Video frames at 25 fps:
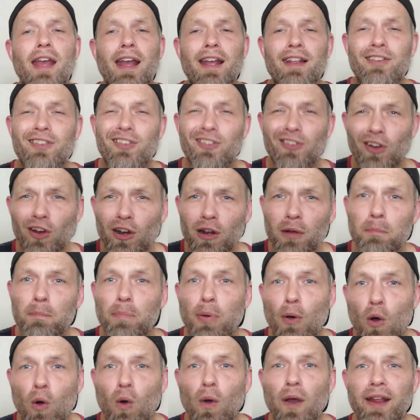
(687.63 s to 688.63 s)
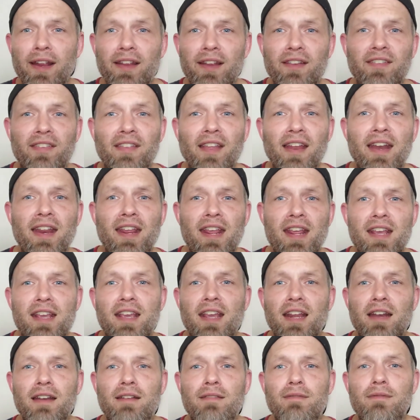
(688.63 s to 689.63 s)
at certain points that he
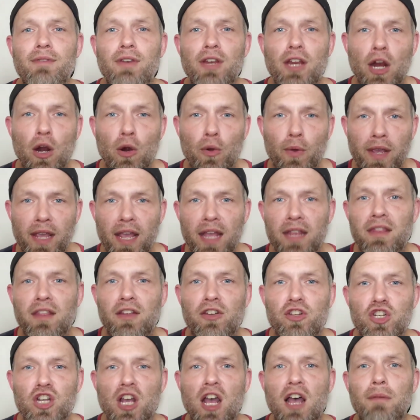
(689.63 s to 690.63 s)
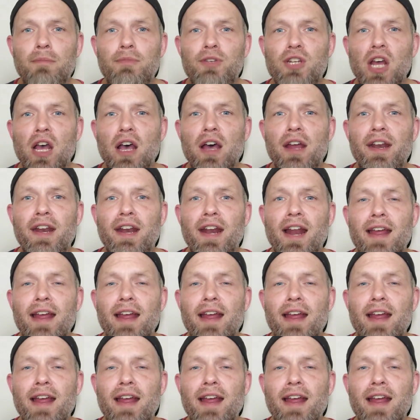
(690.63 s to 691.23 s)
can, get the job done.